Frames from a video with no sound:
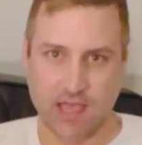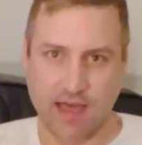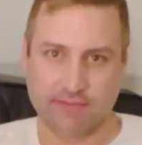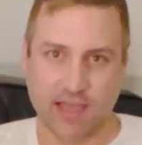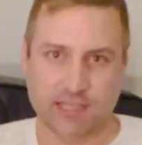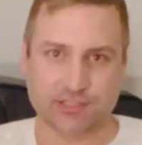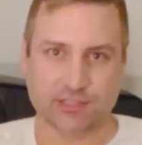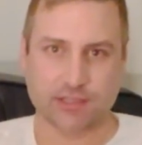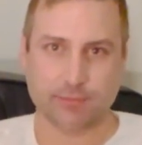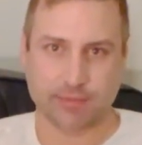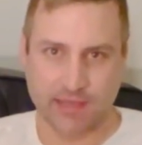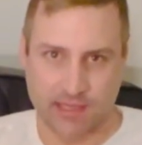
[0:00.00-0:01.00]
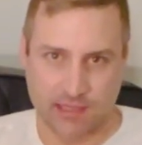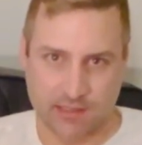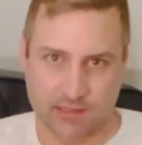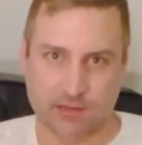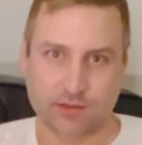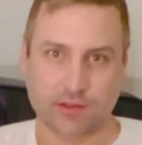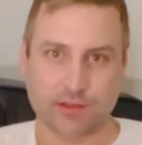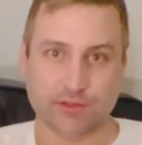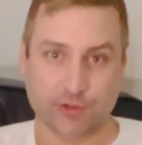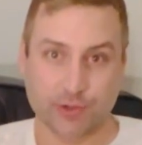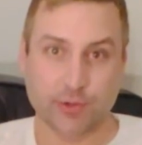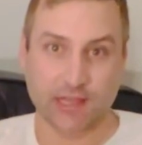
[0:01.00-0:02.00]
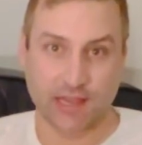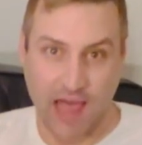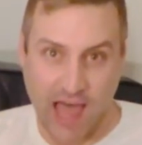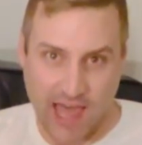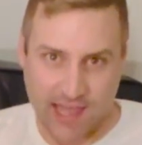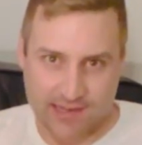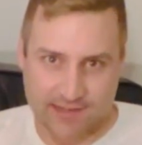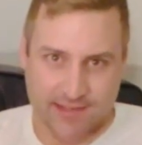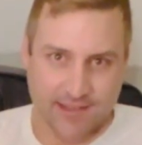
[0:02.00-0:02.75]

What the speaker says: I've actually been through a lot,